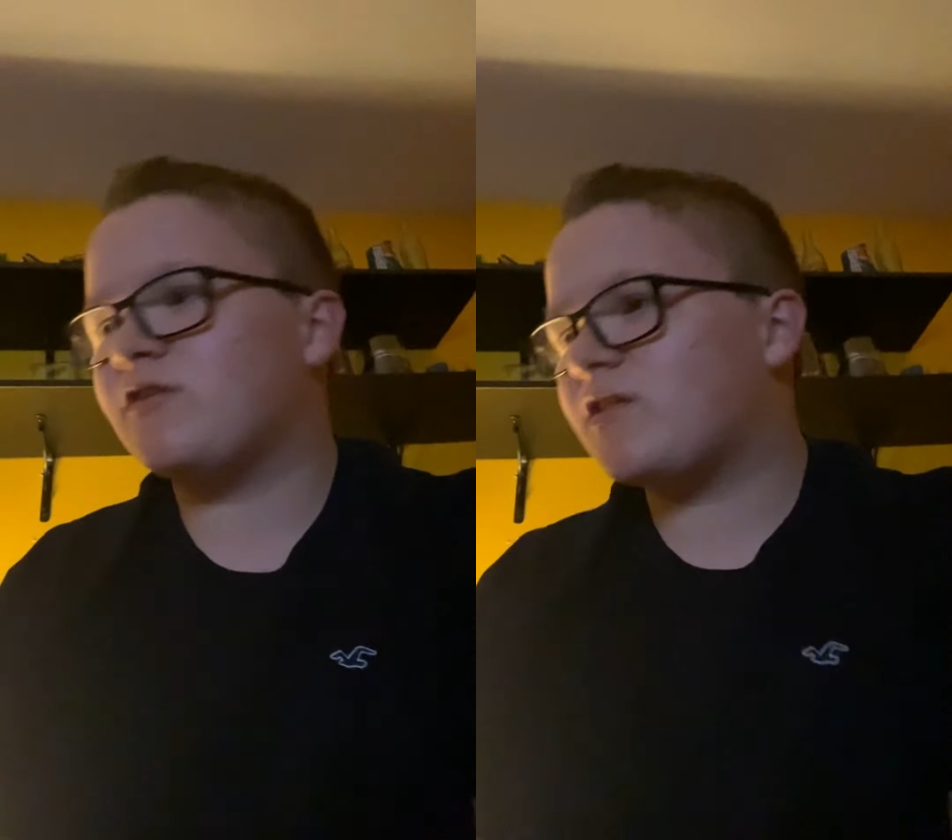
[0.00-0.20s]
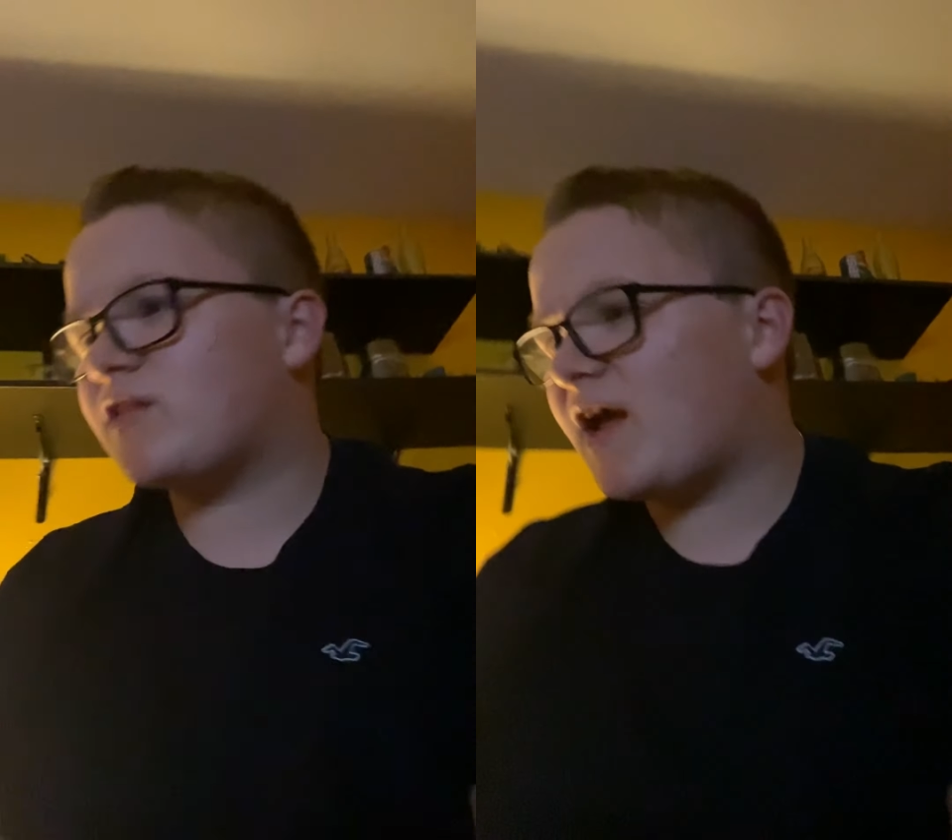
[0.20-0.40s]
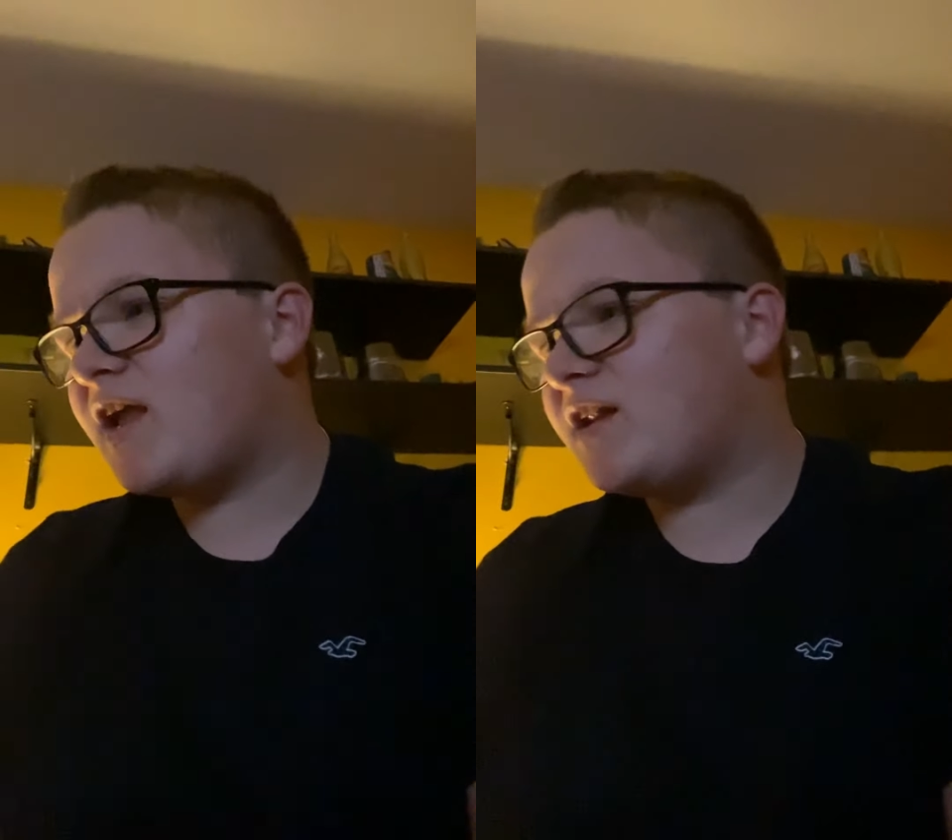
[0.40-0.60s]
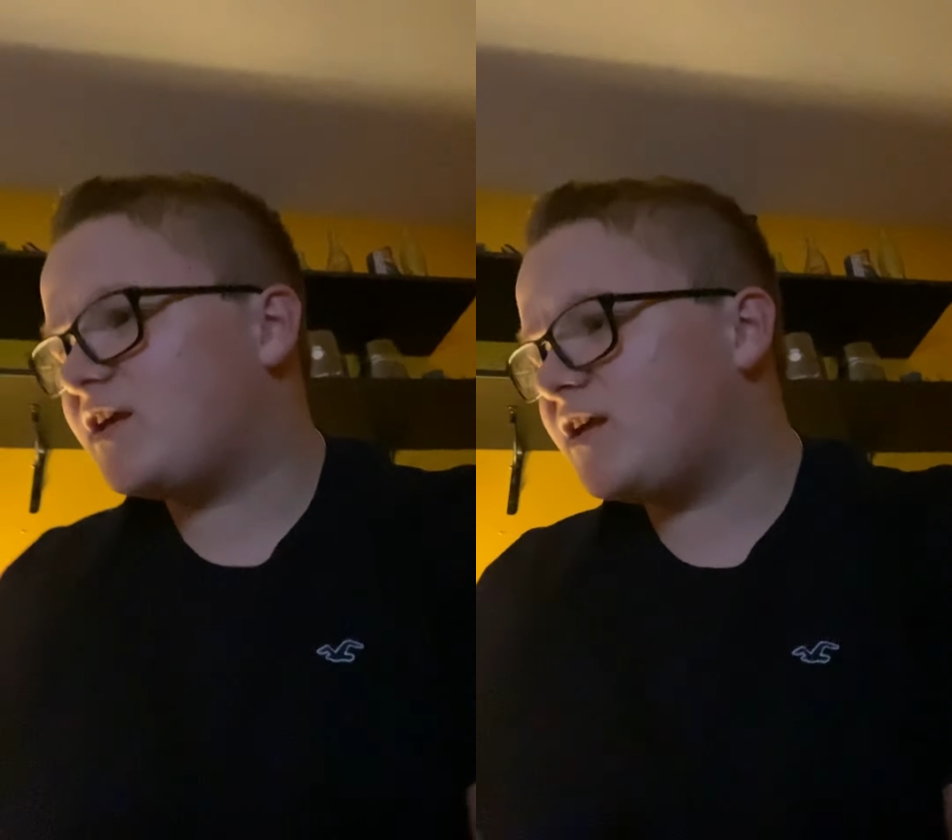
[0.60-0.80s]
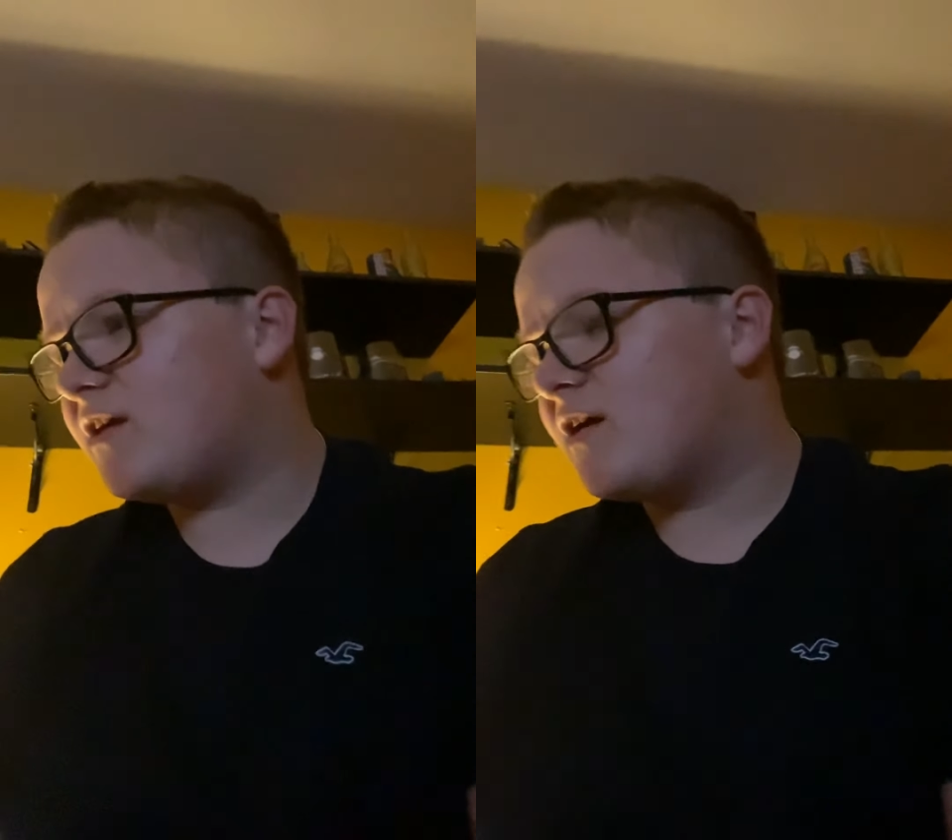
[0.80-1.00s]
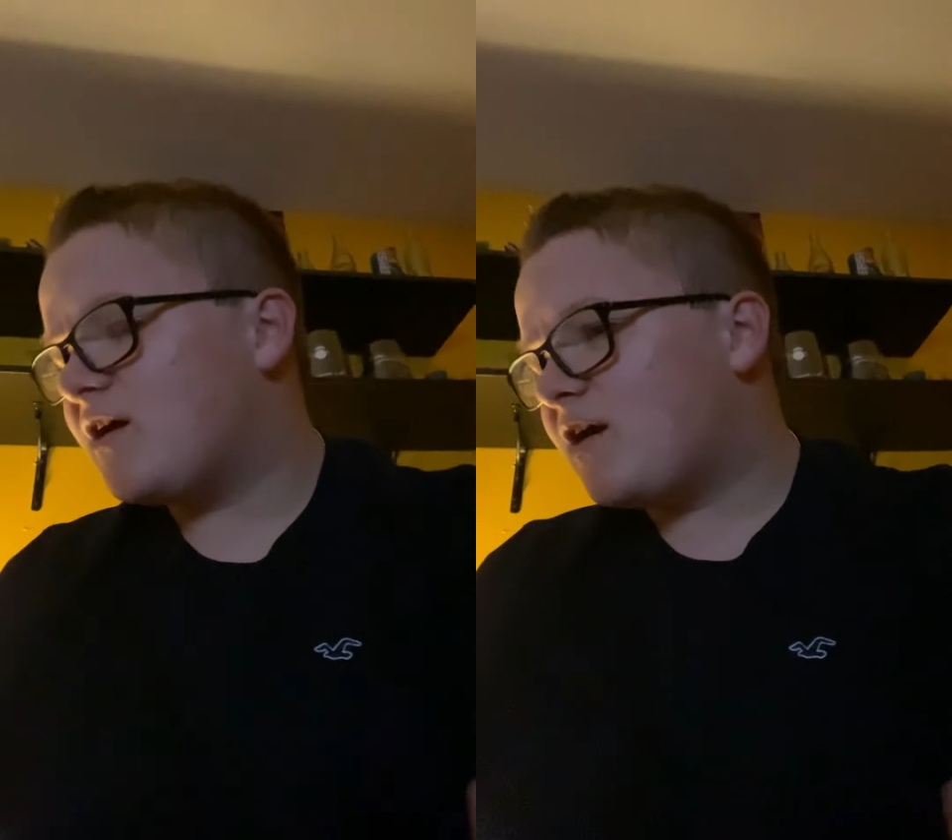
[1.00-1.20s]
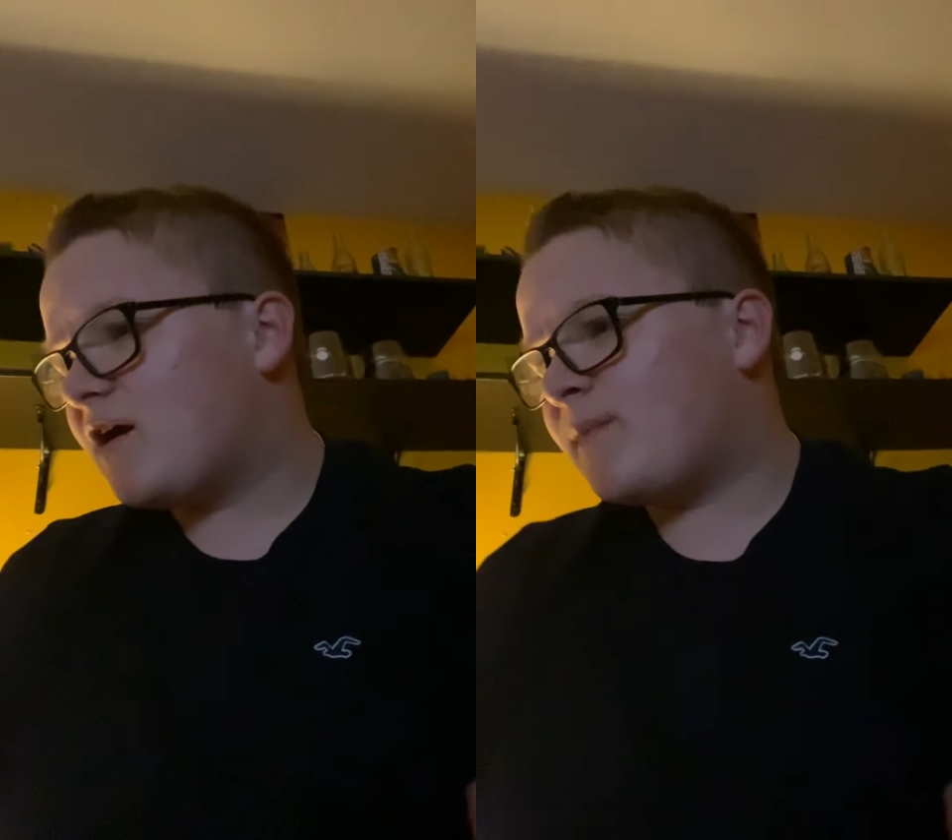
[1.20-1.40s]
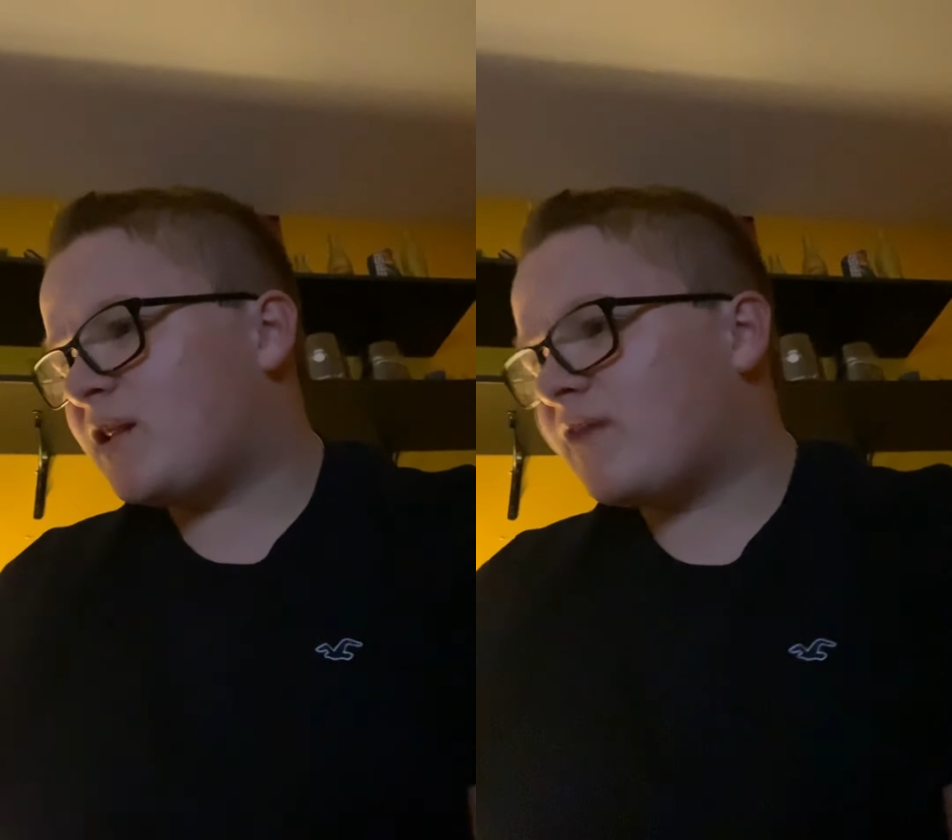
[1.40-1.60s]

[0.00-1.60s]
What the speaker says: It's AD. I mean,